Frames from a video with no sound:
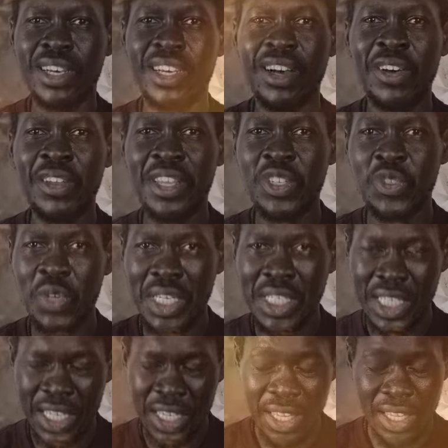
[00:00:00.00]
On the
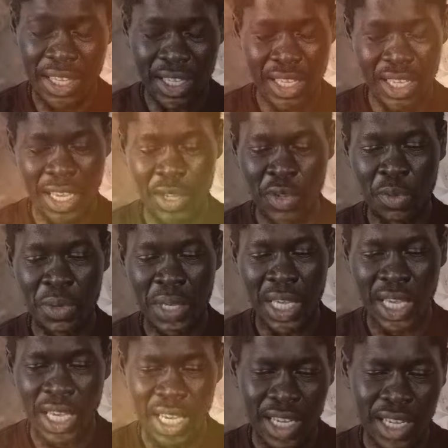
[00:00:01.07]
20th, he will be
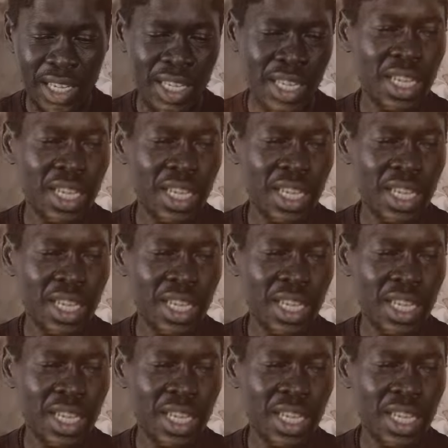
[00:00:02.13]
here.